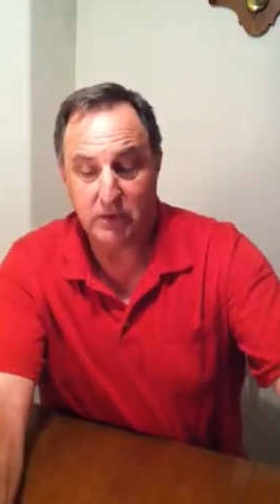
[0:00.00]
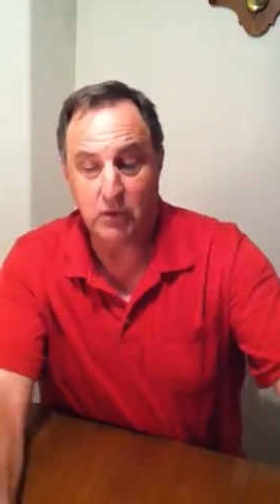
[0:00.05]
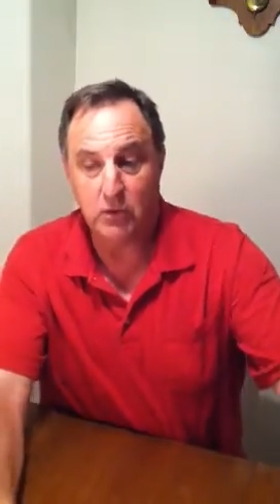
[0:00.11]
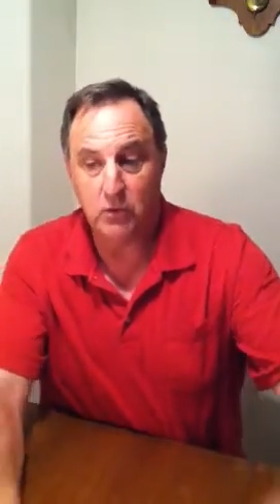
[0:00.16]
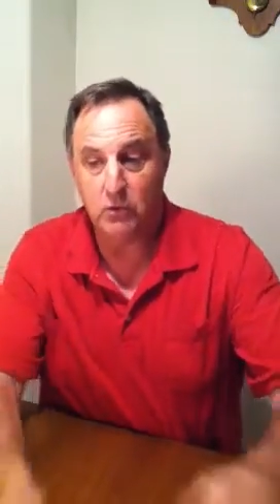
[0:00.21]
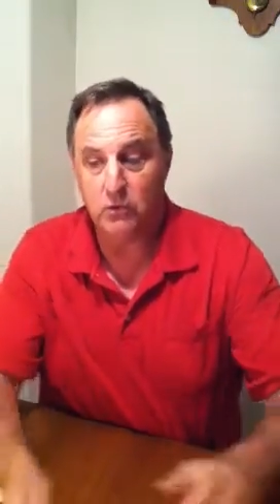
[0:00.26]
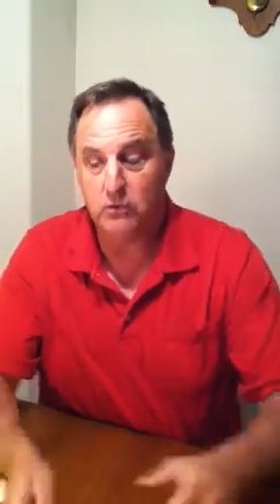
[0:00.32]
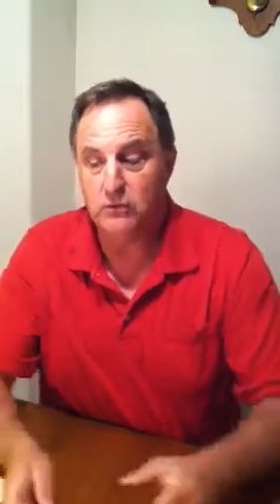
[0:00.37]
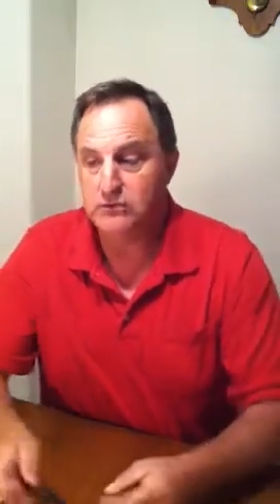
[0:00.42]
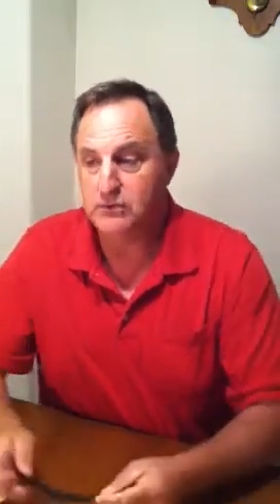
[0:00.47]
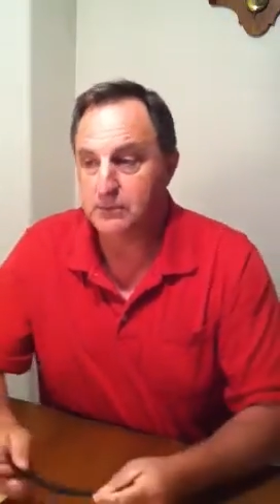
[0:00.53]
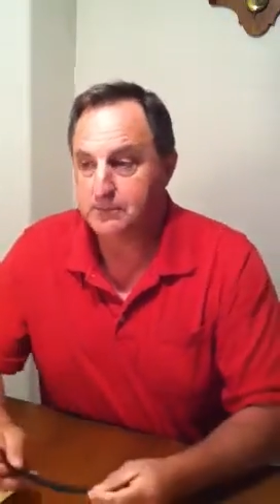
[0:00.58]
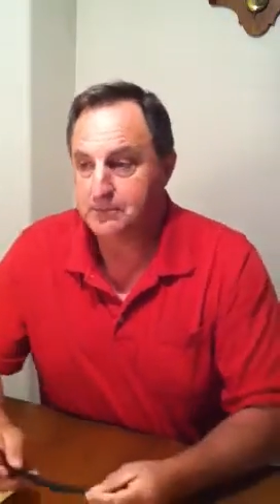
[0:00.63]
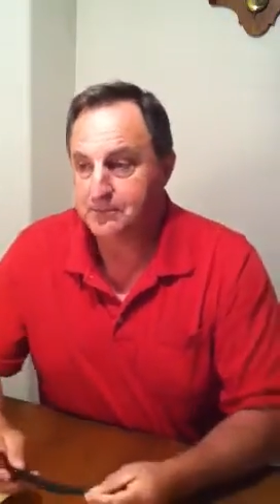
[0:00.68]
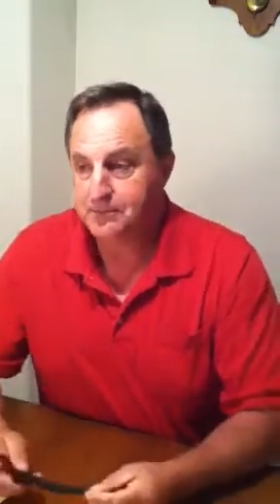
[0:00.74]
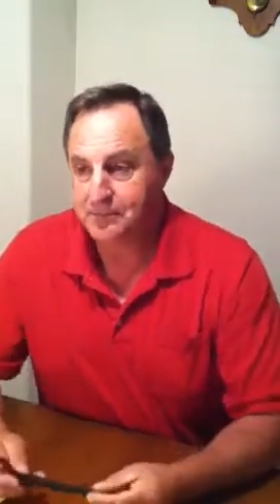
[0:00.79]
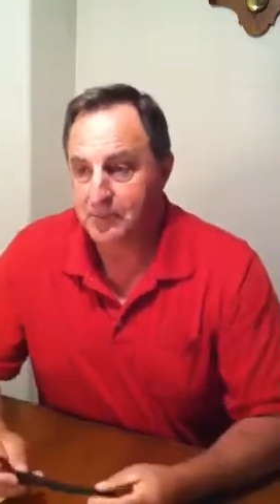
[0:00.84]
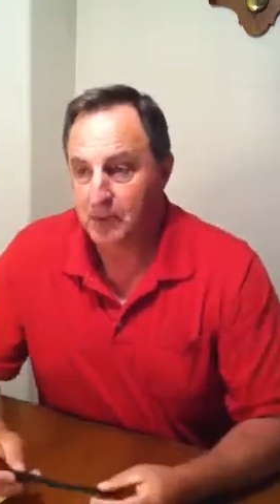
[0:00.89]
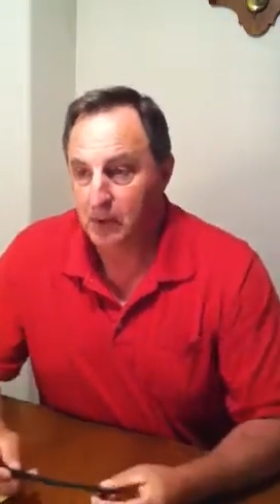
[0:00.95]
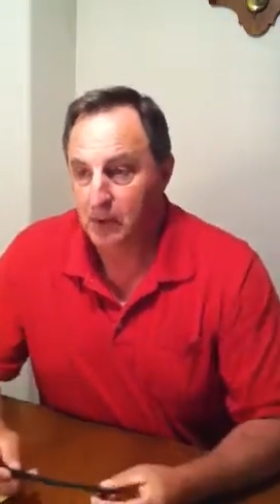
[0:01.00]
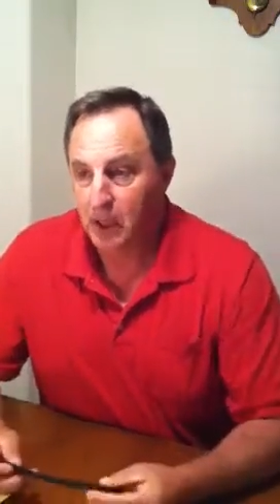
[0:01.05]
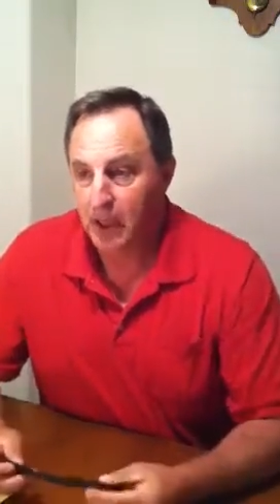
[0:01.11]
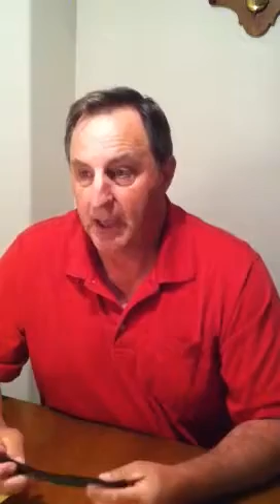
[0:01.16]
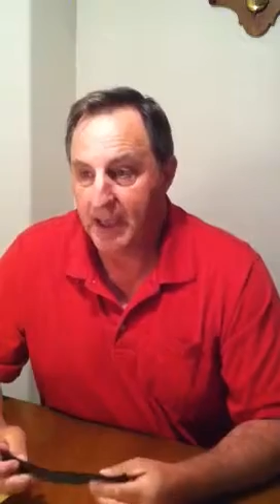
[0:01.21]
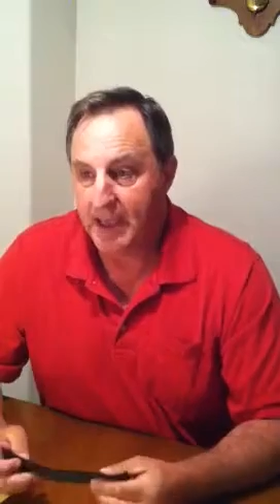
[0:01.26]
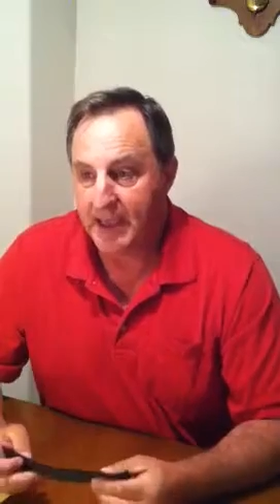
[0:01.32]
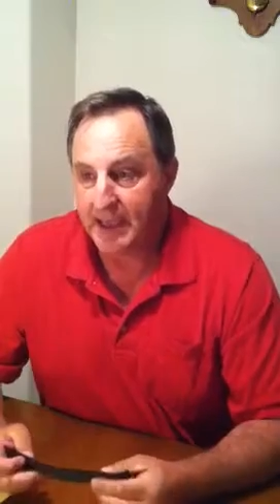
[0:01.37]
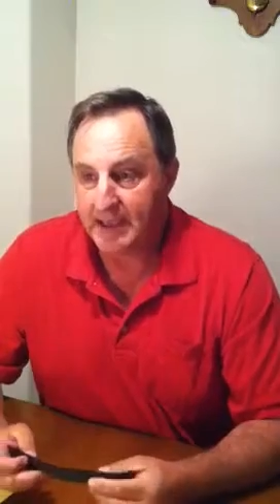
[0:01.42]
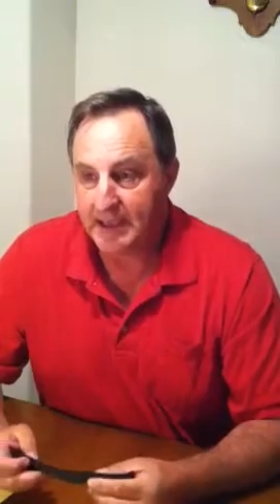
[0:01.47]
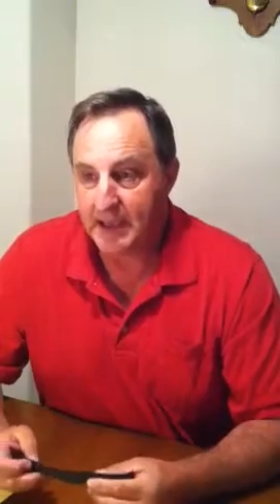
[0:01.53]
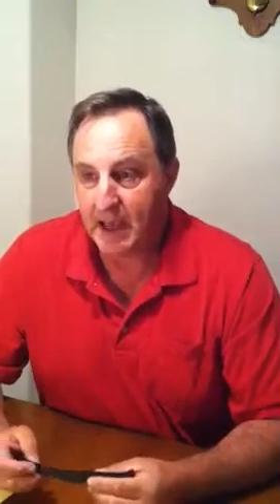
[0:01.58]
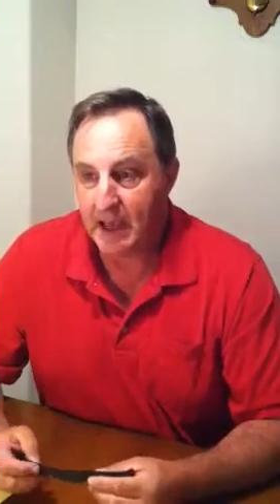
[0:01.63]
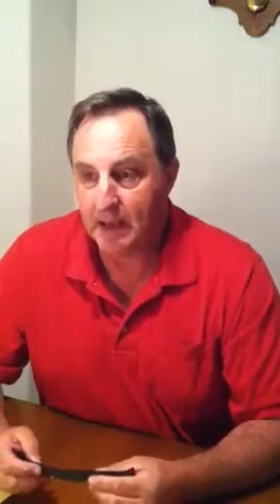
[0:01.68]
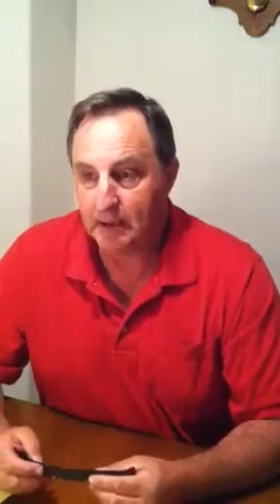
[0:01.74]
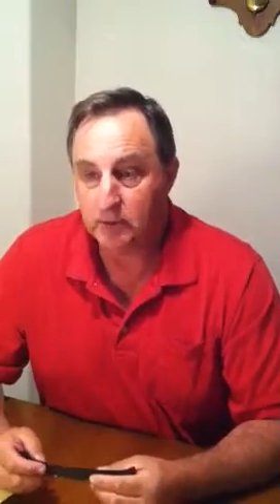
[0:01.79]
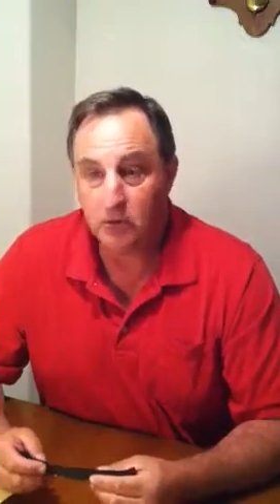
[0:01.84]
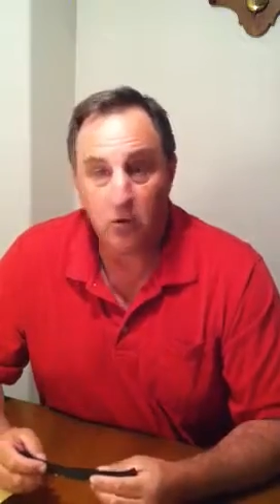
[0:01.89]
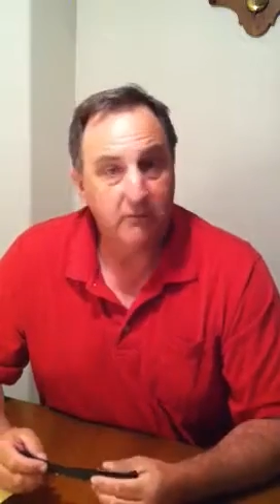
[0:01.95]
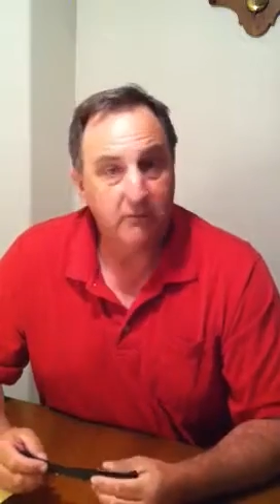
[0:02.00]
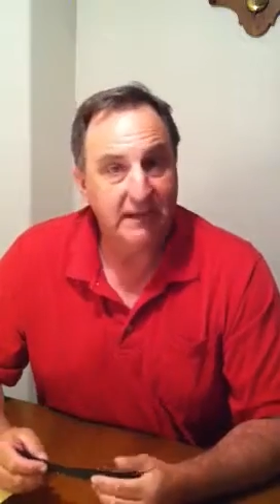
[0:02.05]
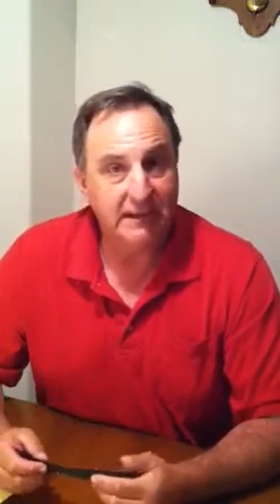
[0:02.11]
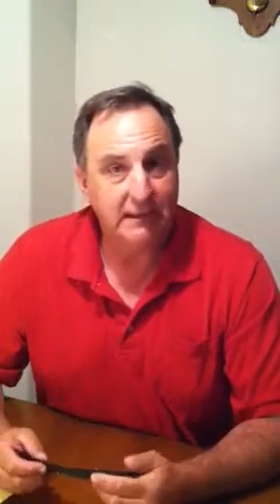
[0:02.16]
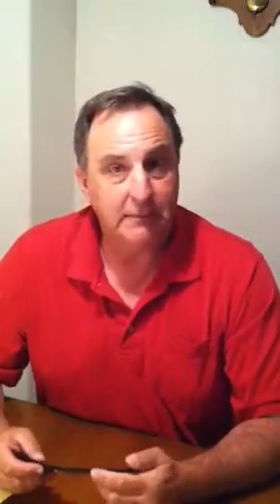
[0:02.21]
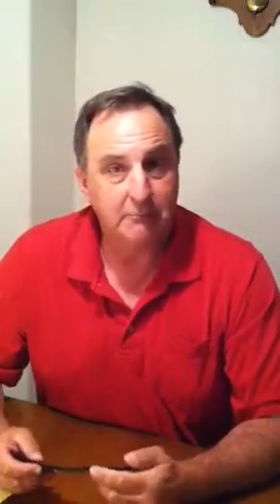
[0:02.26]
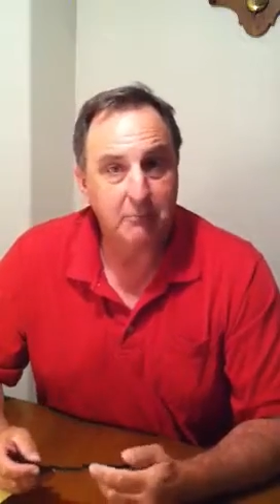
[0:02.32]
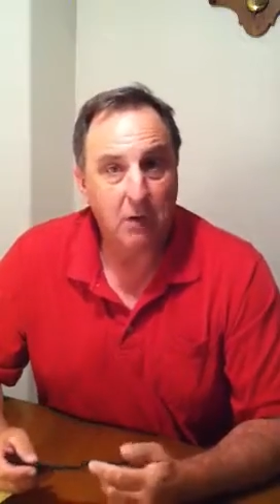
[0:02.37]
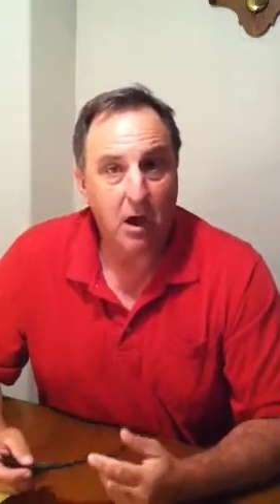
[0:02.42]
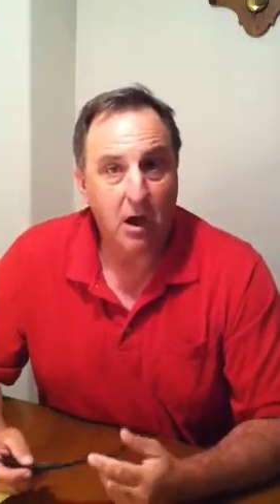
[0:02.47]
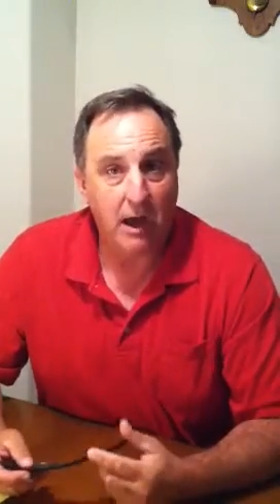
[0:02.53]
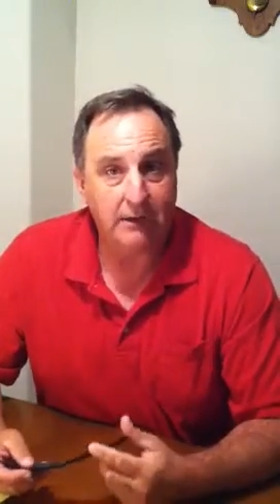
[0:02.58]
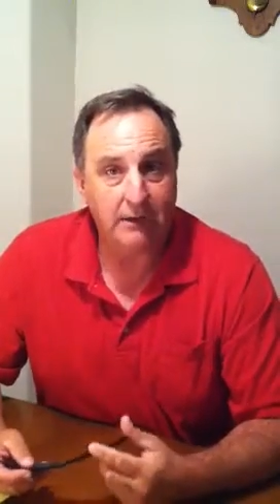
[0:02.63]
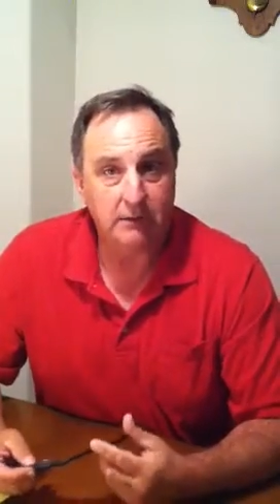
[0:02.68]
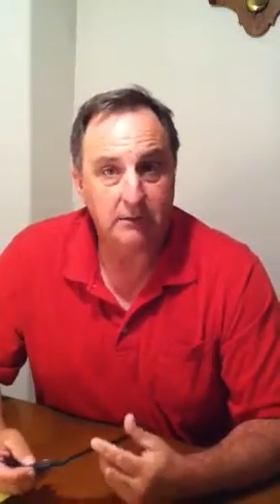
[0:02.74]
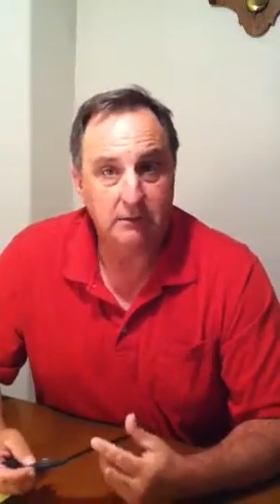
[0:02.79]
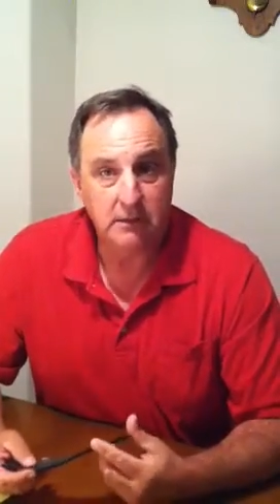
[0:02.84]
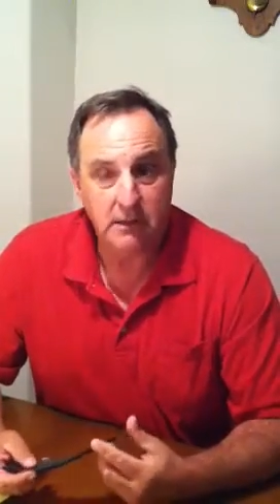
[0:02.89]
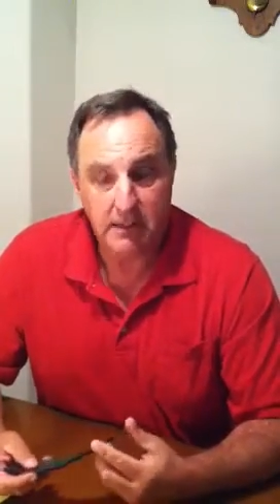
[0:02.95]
use a covalent bond.